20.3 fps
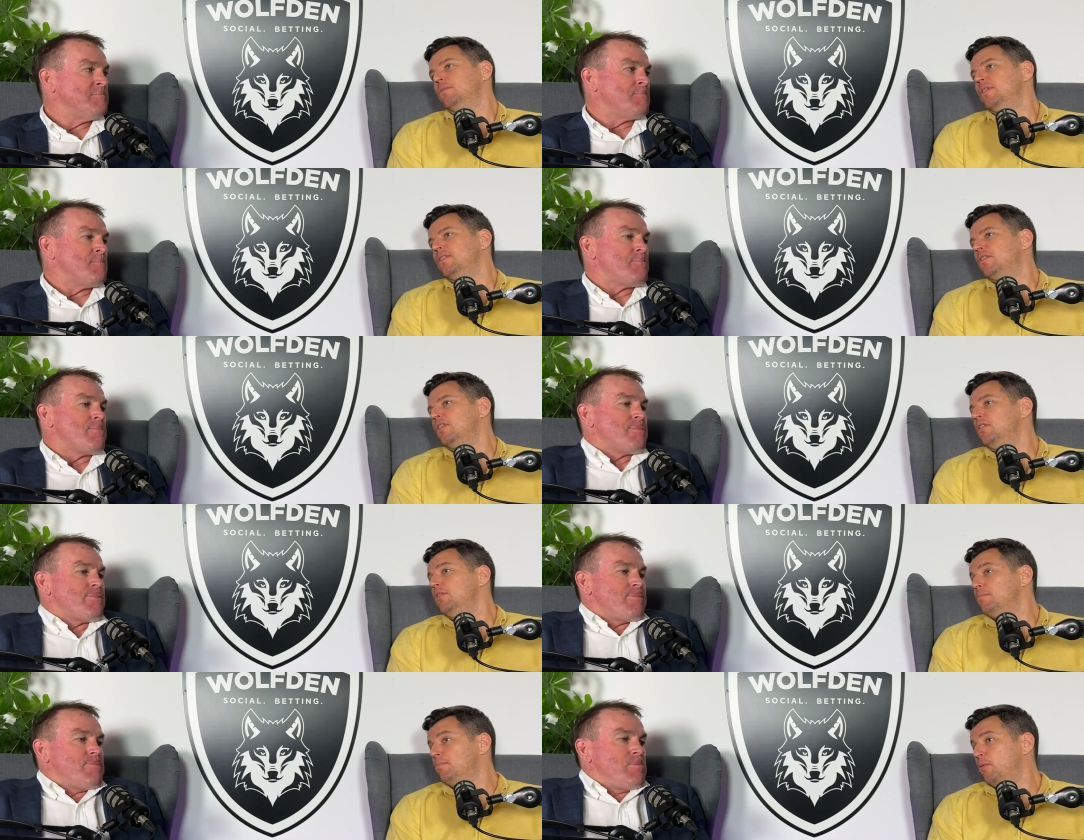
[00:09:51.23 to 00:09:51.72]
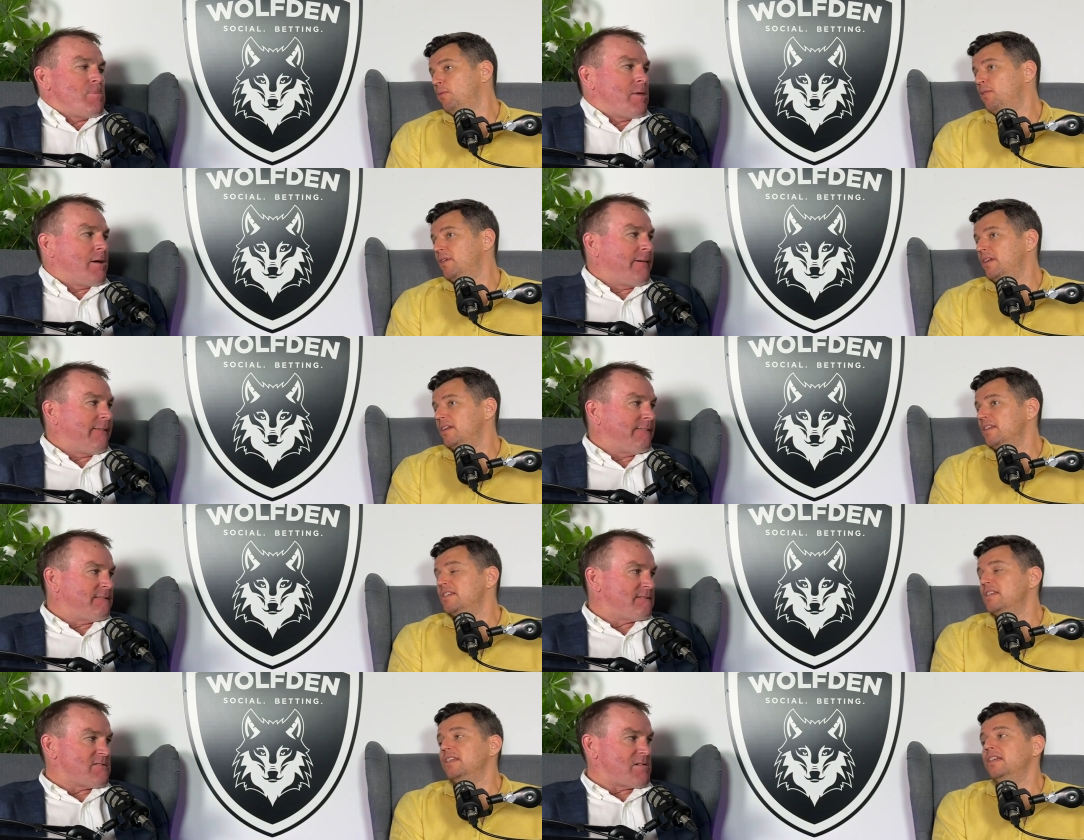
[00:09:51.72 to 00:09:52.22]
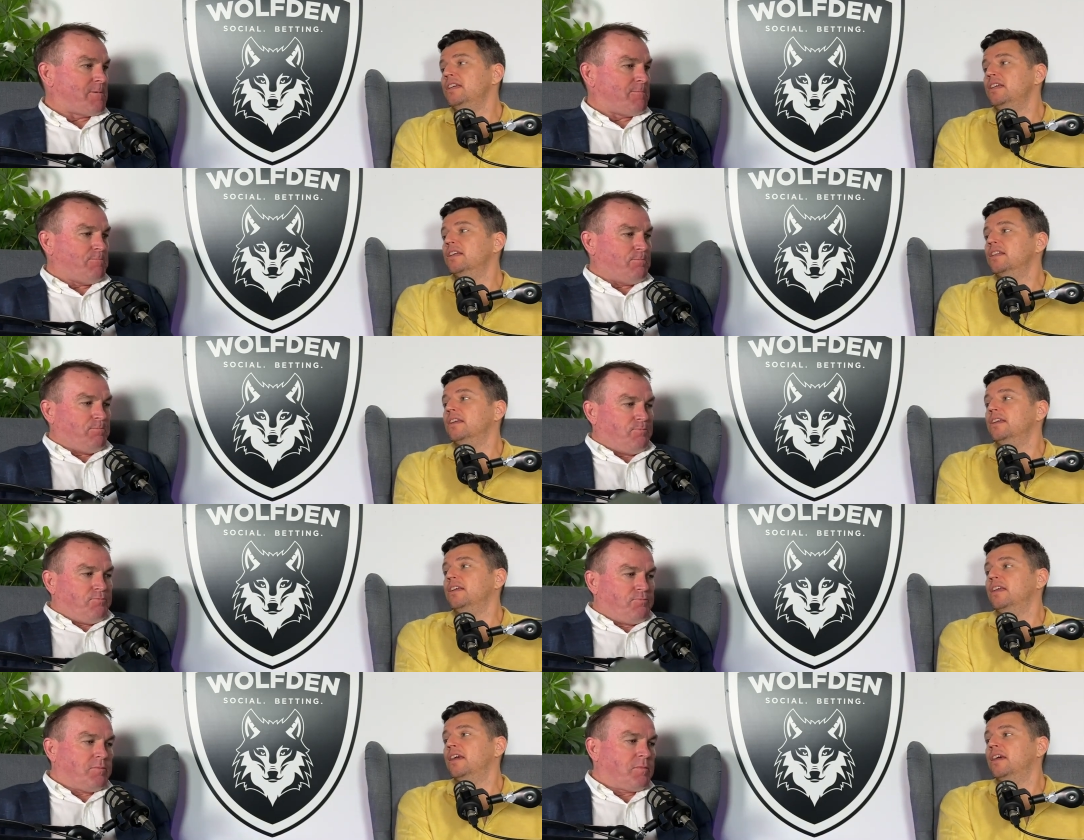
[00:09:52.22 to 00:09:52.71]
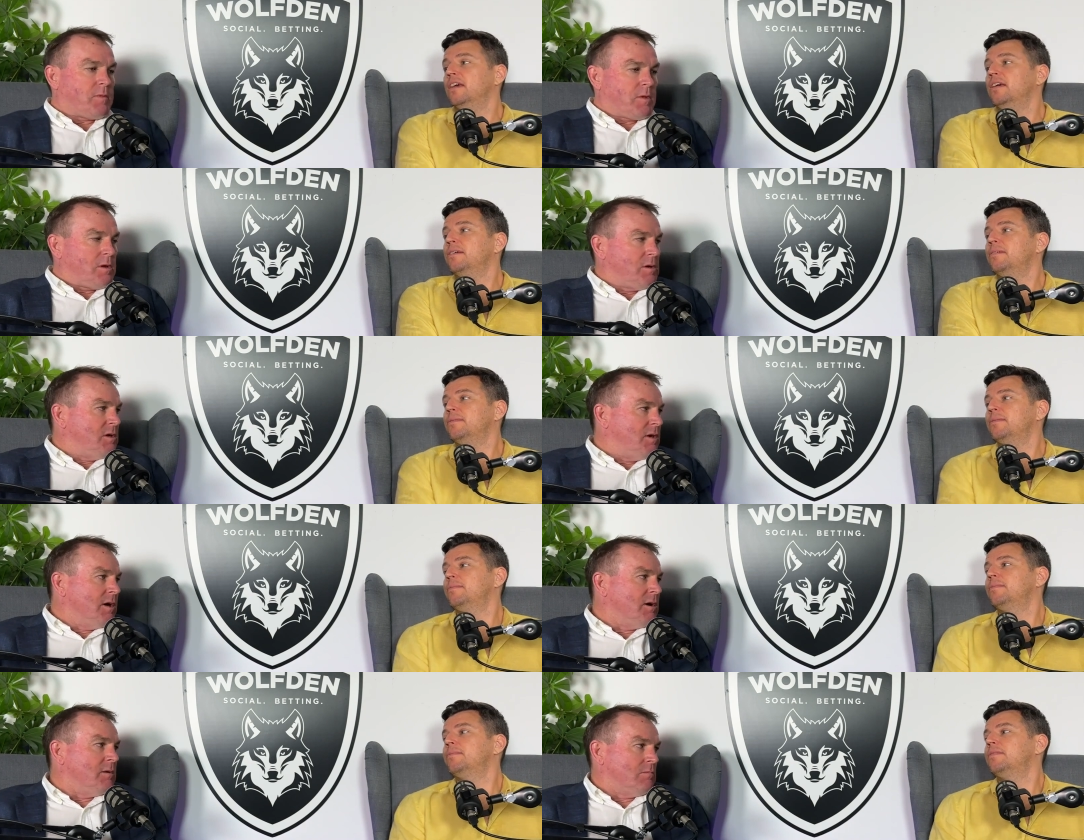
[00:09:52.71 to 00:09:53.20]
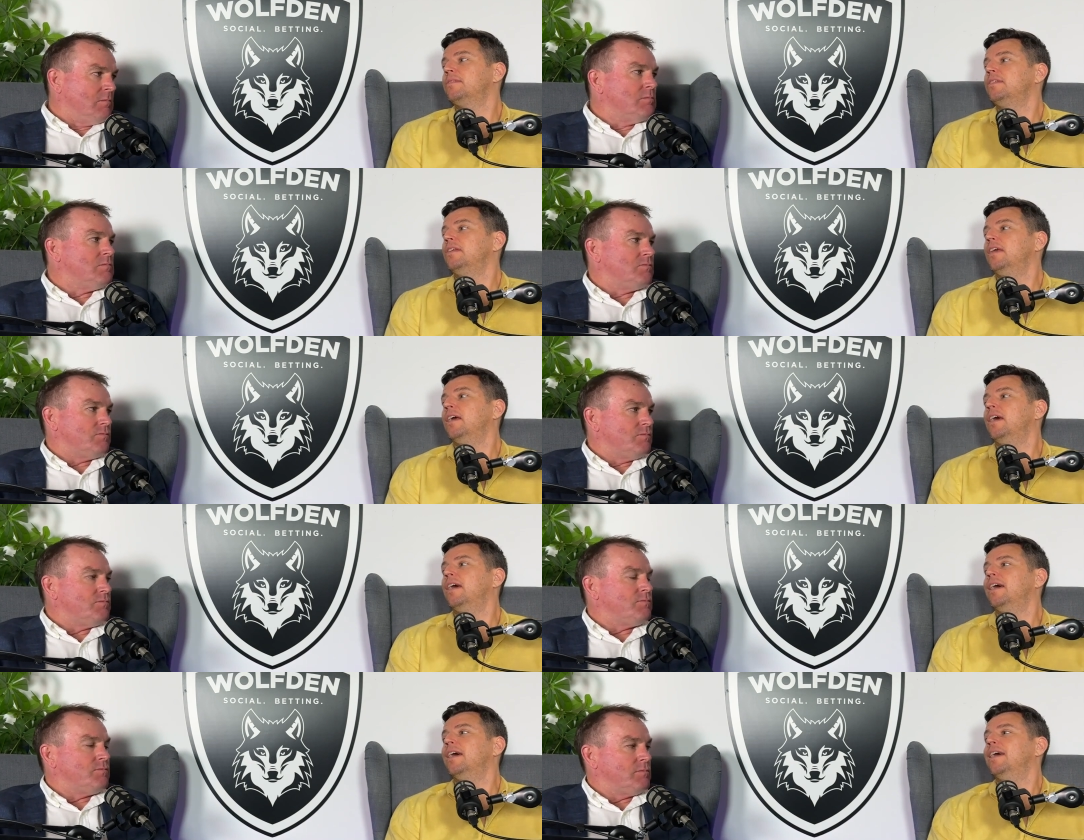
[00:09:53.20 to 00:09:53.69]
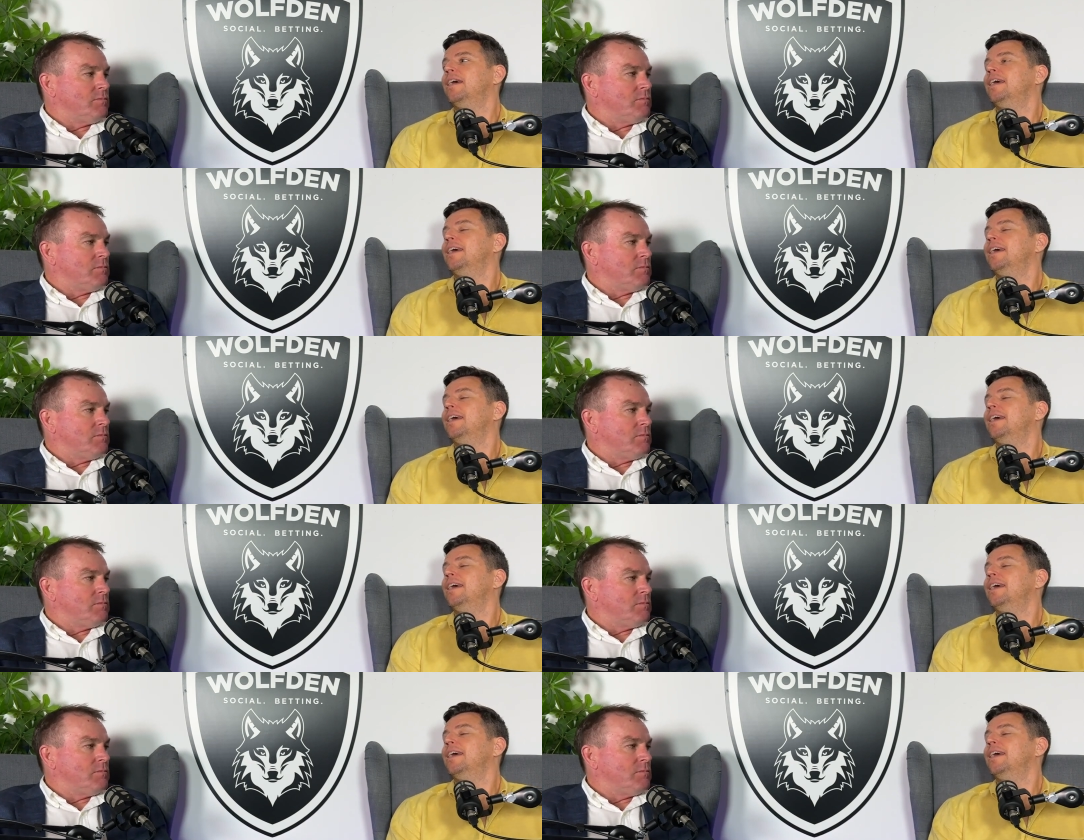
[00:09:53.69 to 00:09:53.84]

Speaker 1: So you bought it as a yearling, yeah? Yep. Yeah.